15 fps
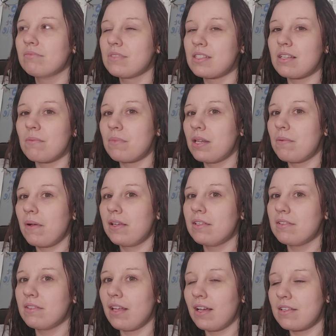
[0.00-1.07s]
Somebody might
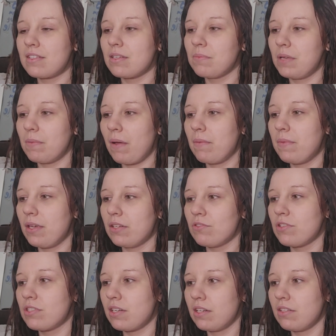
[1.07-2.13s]
do that. Somebody might be
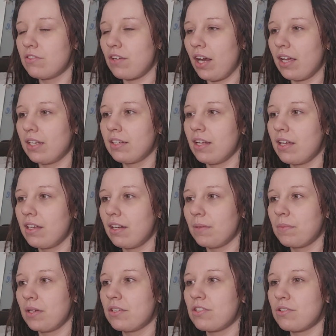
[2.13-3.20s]
interested in trying that. I'm
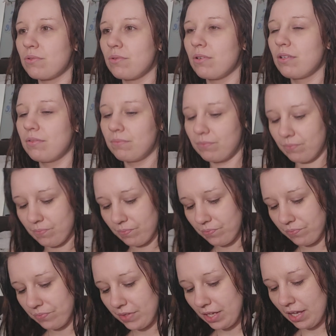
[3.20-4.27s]
not sure.
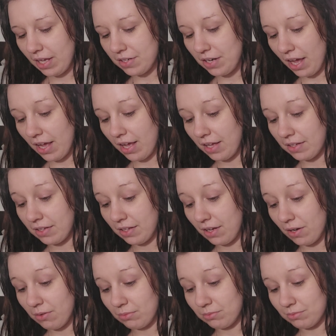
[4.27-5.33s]
No.
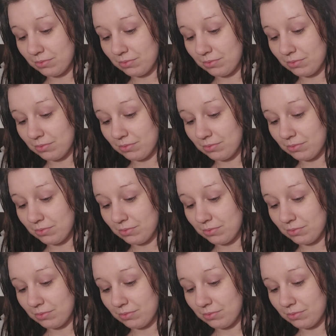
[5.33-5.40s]
Oh.